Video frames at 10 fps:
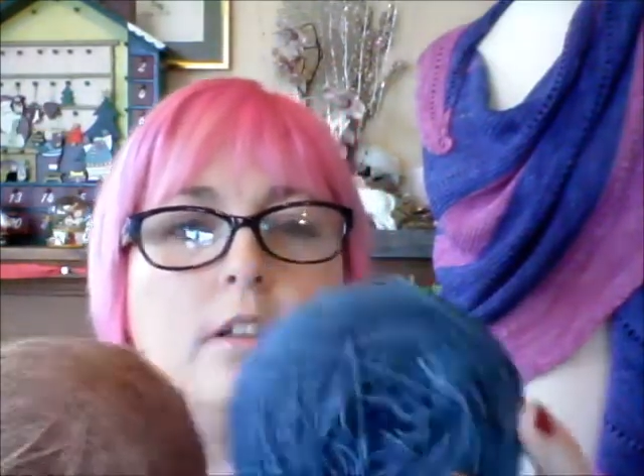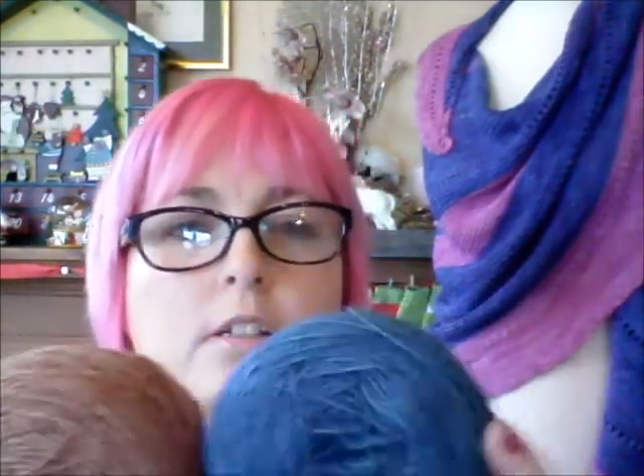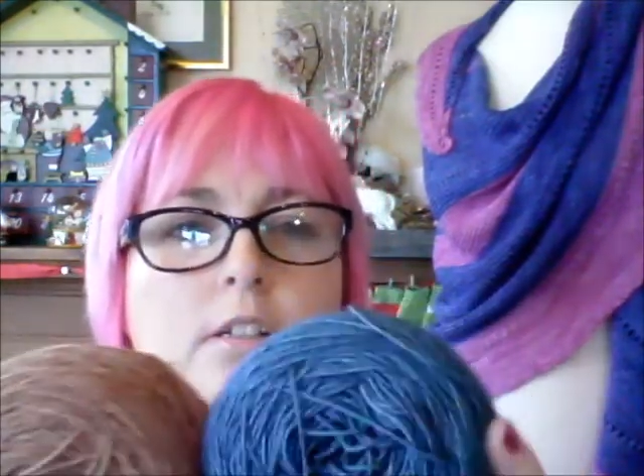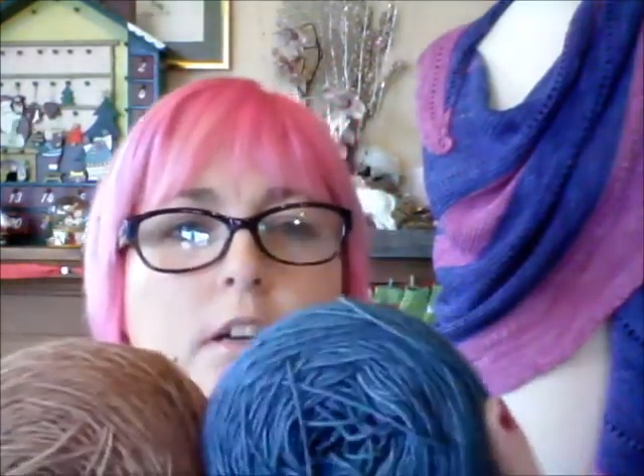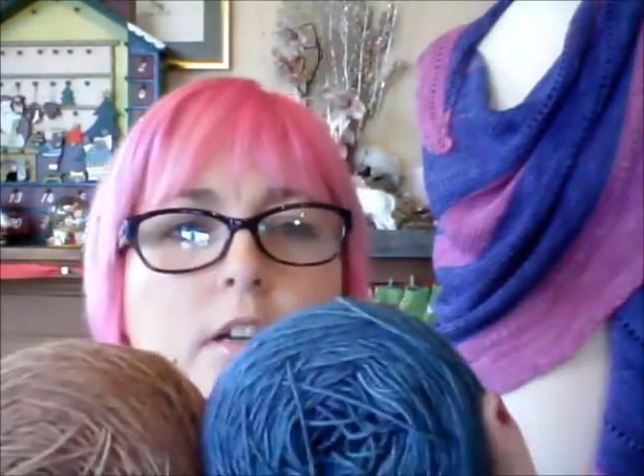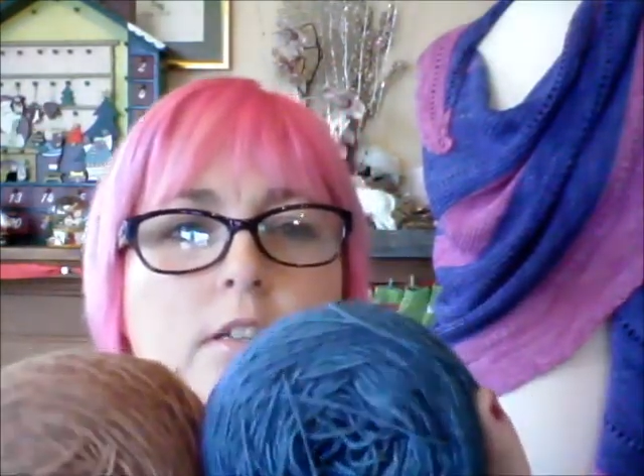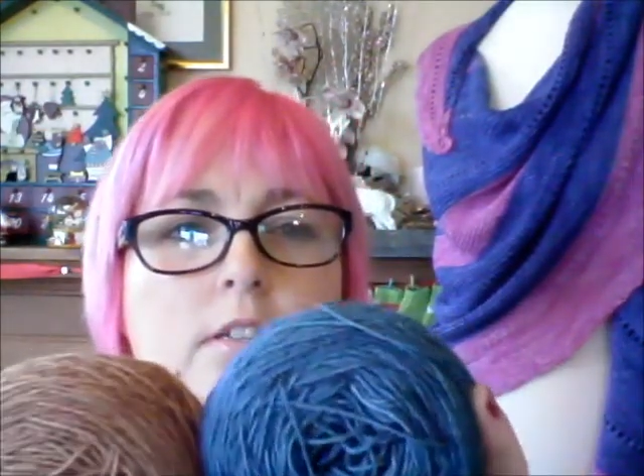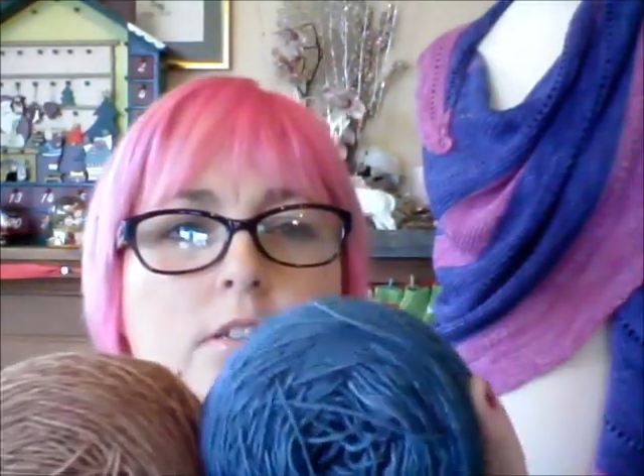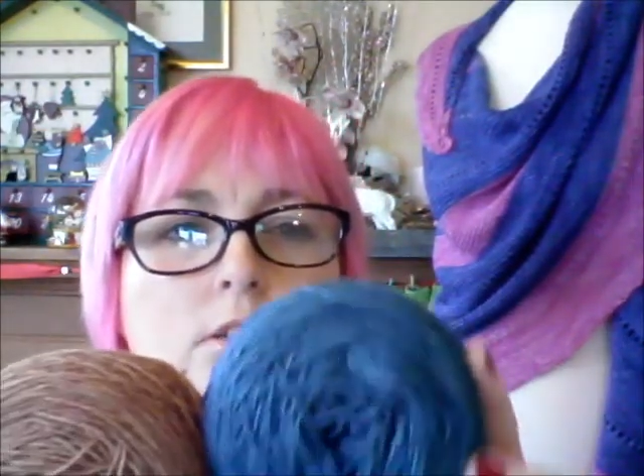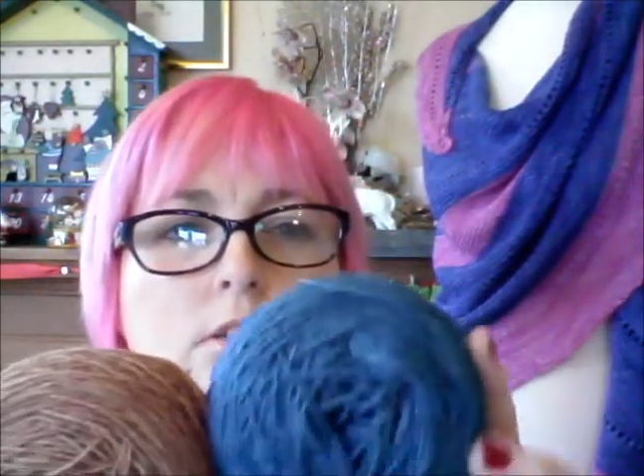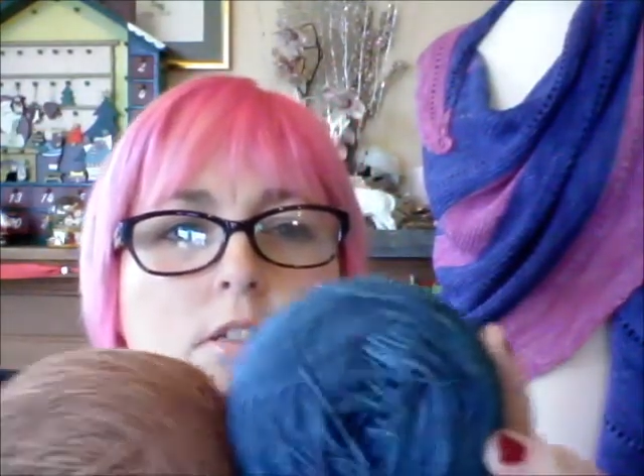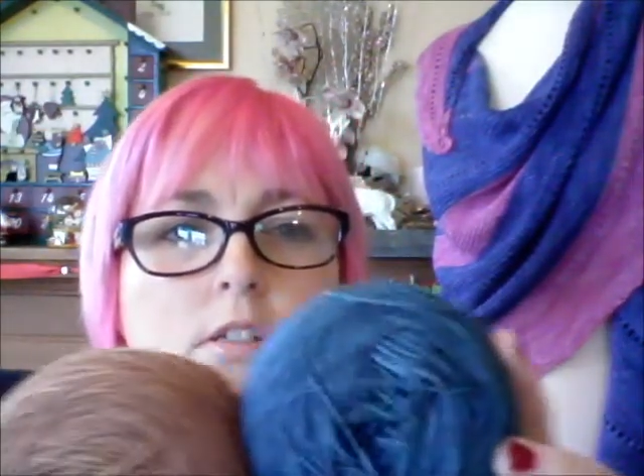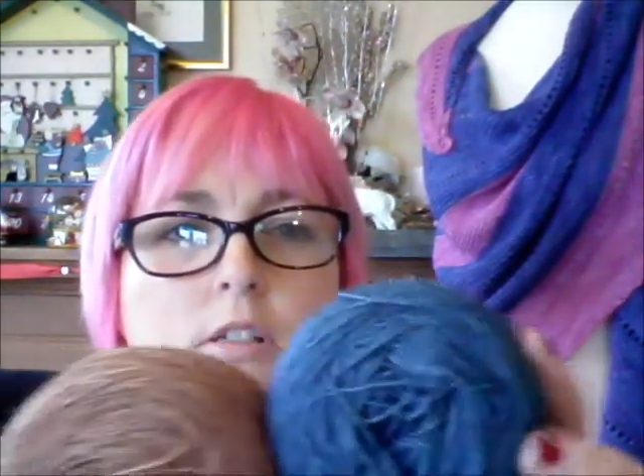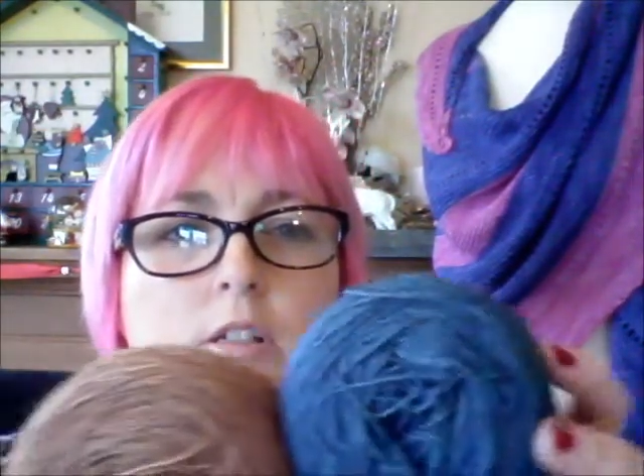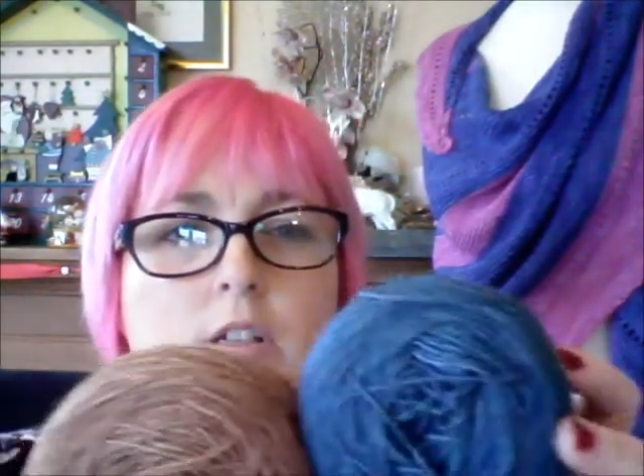Now the tide
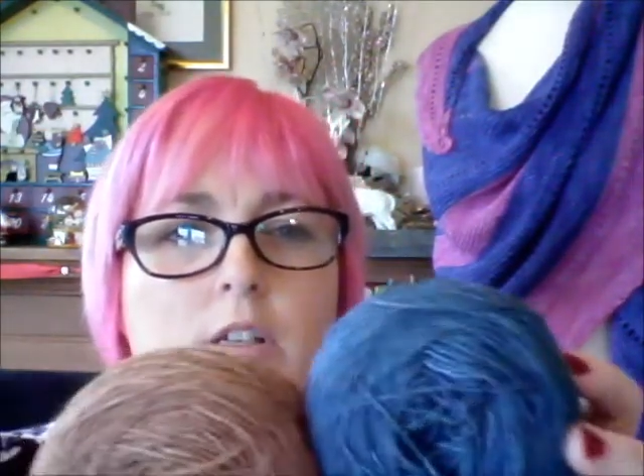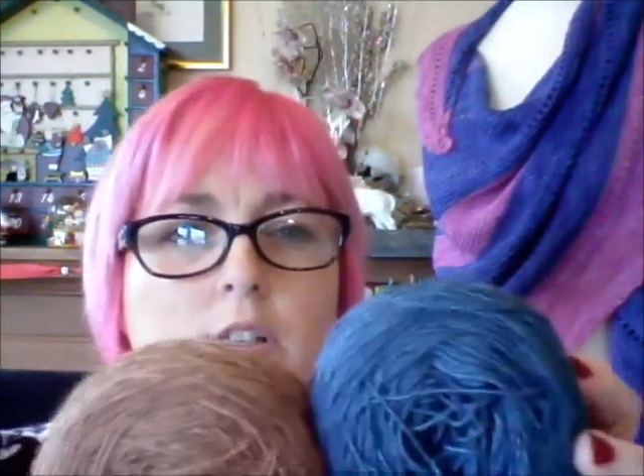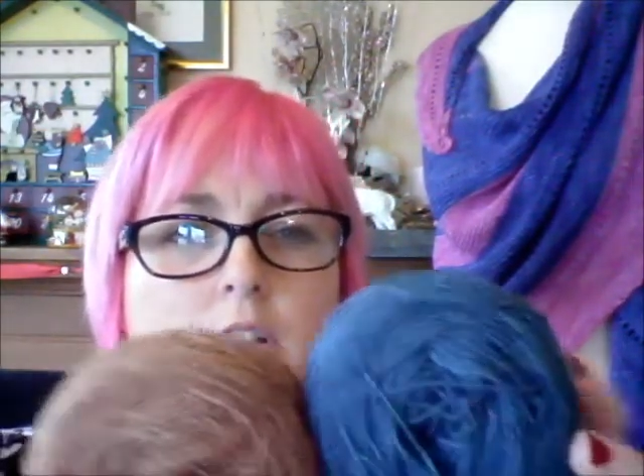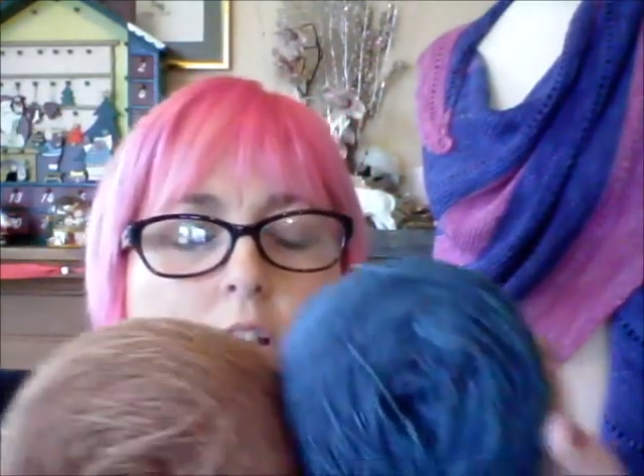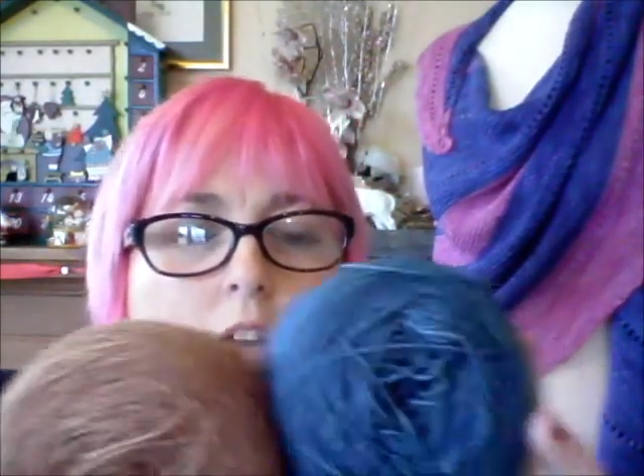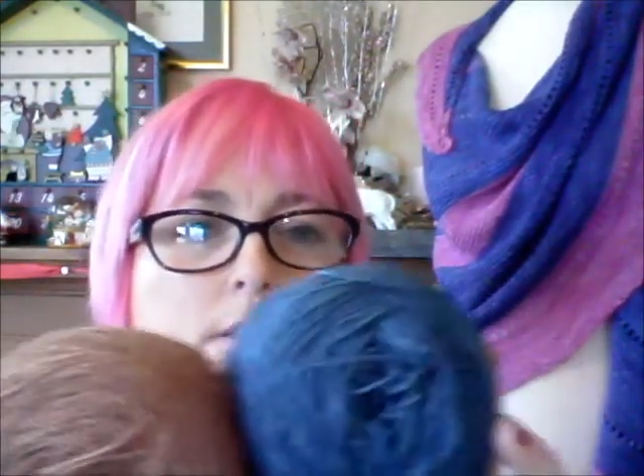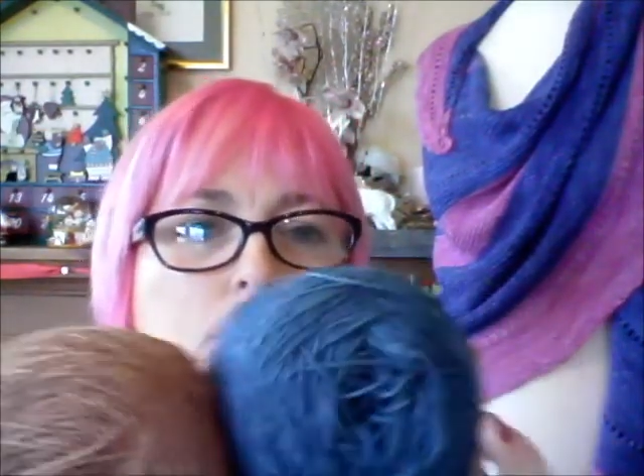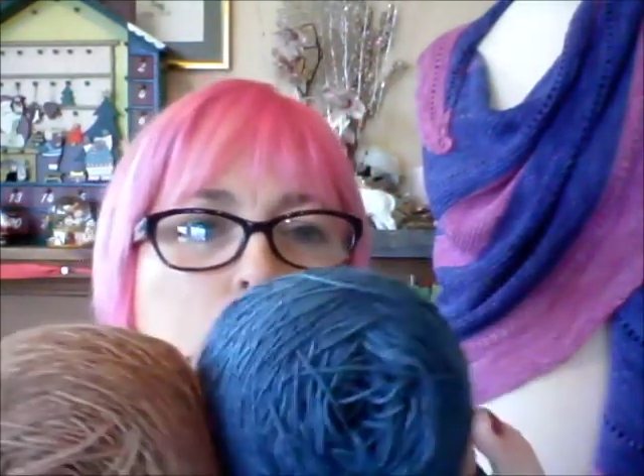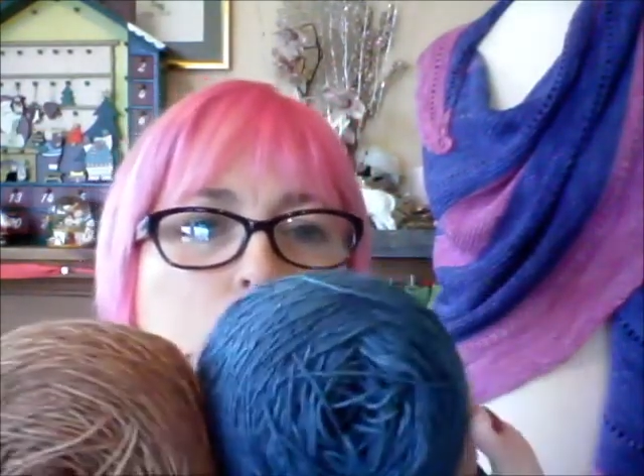is